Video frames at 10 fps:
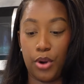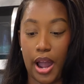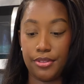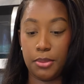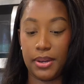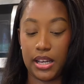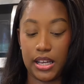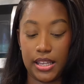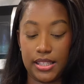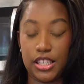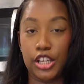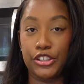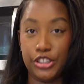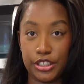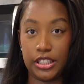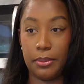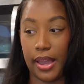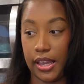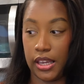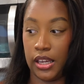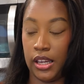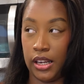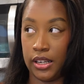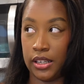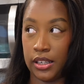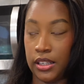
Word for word: brown the buns, cook the bacon,